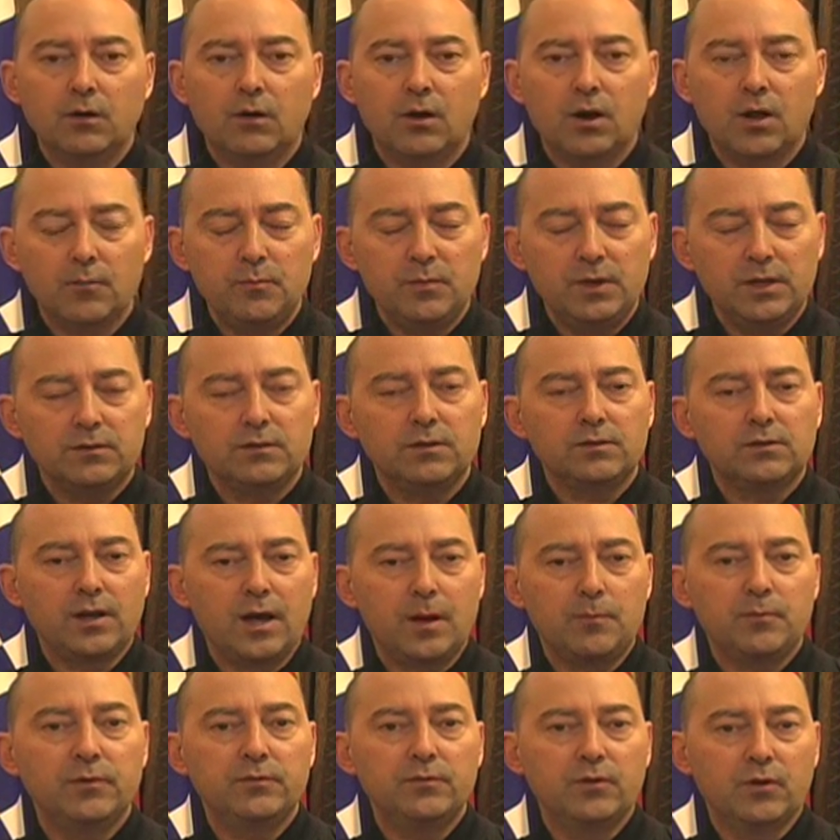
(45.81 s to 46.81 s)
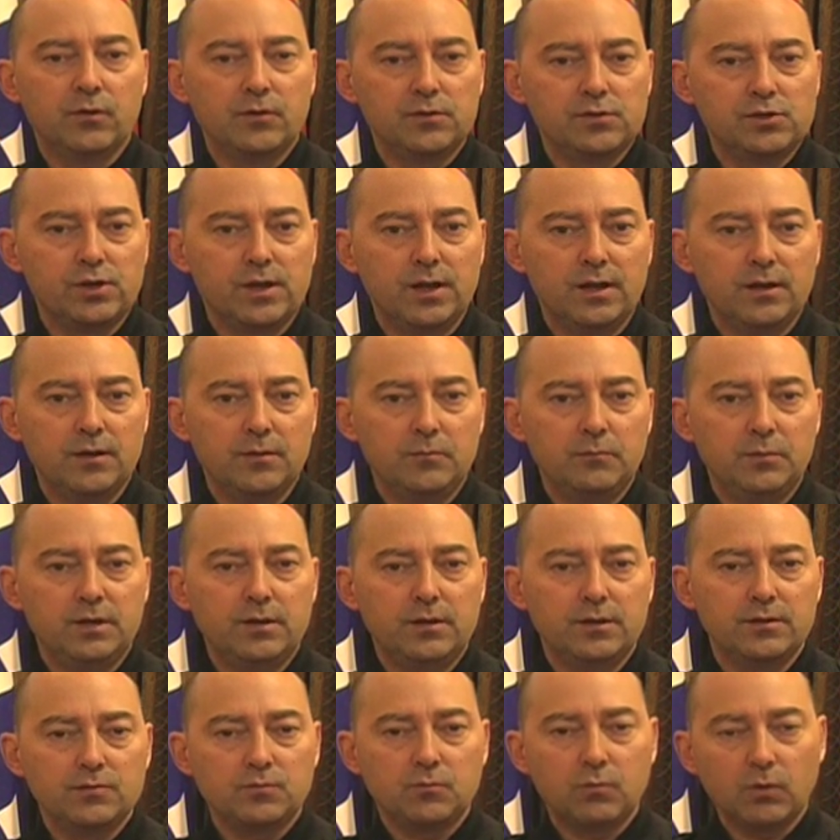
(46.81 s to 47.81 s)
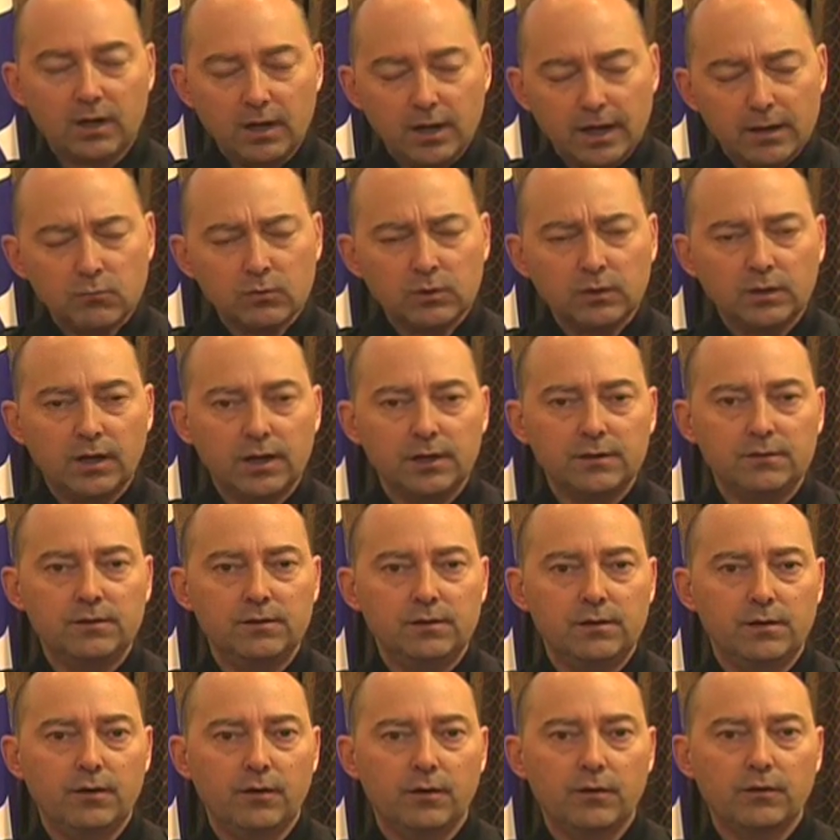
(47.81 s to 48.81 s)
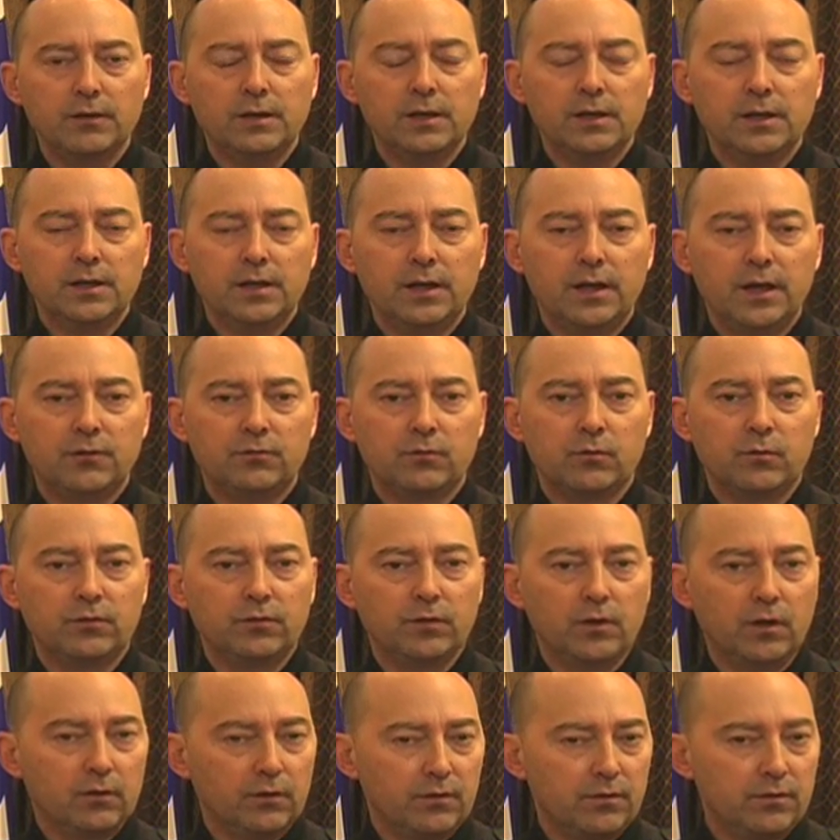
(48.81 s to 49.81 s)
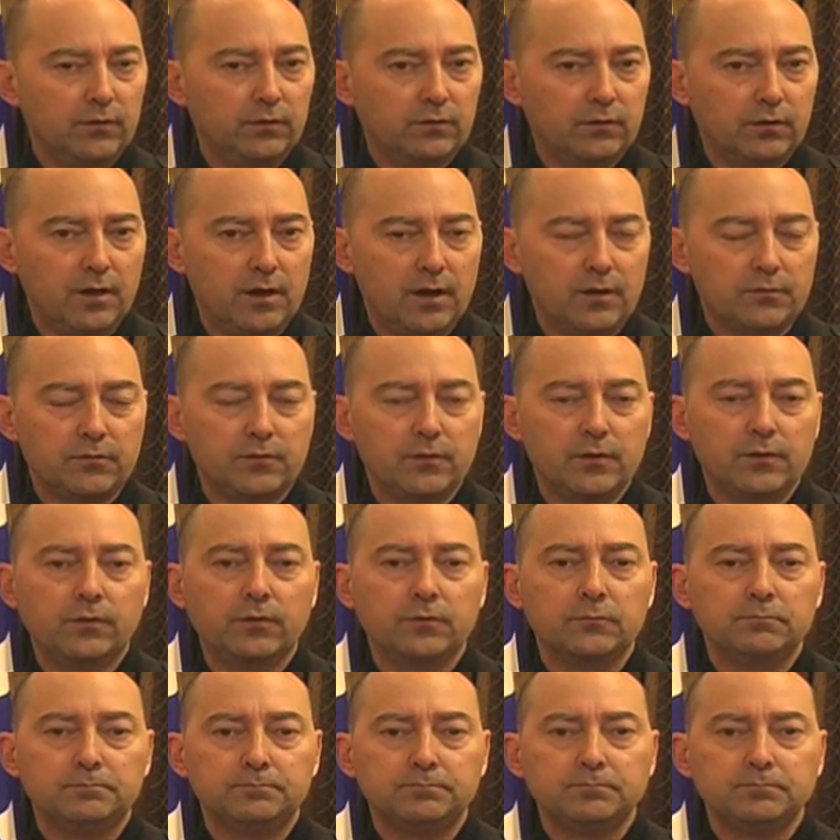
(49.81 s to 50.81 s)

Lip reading: ought to be at the top of your agenda, because what I would like to hear as a result of this conference